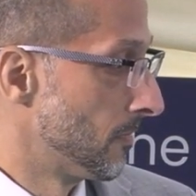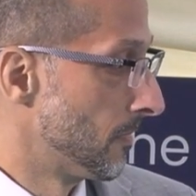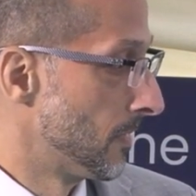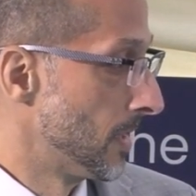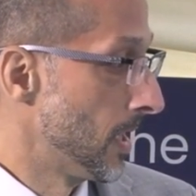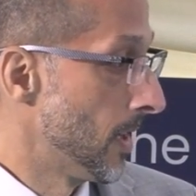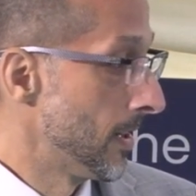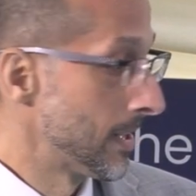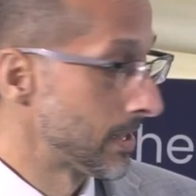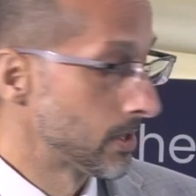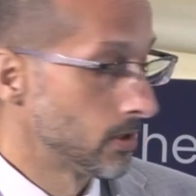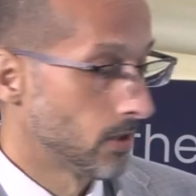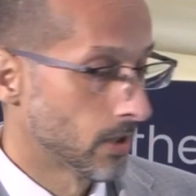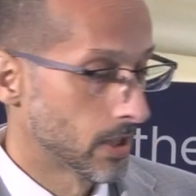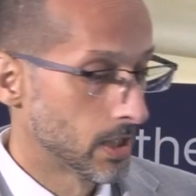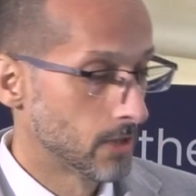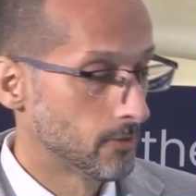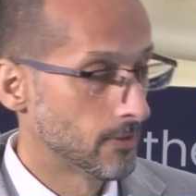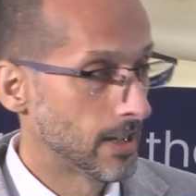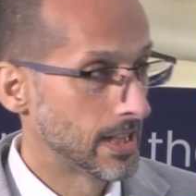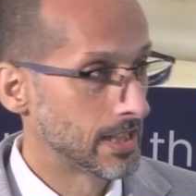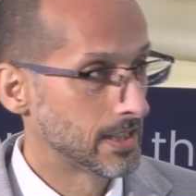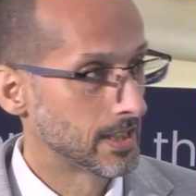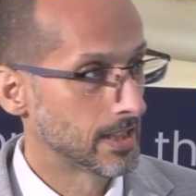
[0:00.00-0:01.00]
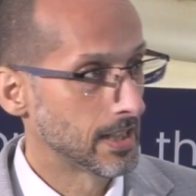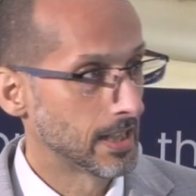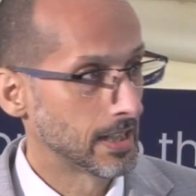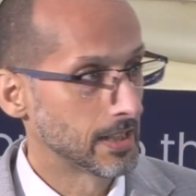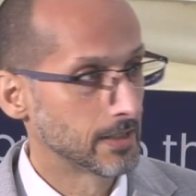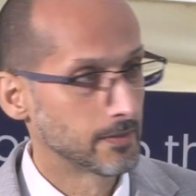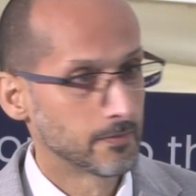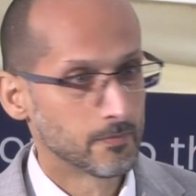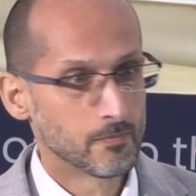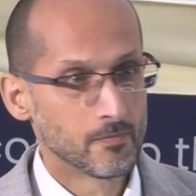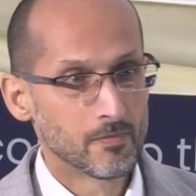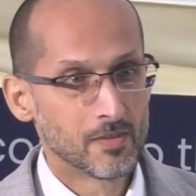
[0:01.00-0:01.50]
No, it's not going to rain today.
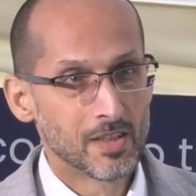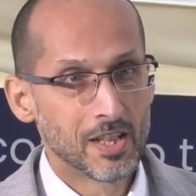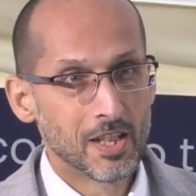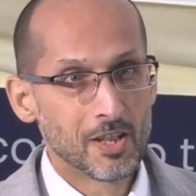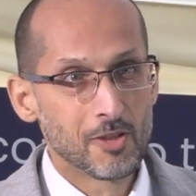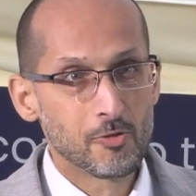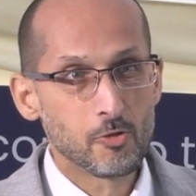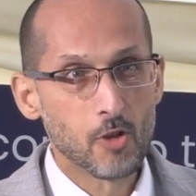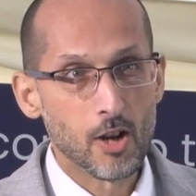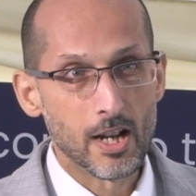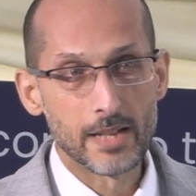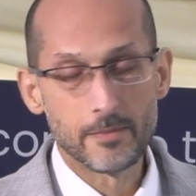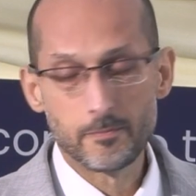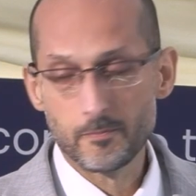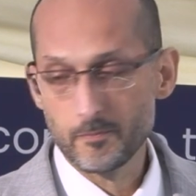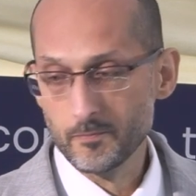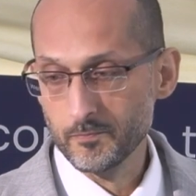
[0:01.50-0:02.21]
Right.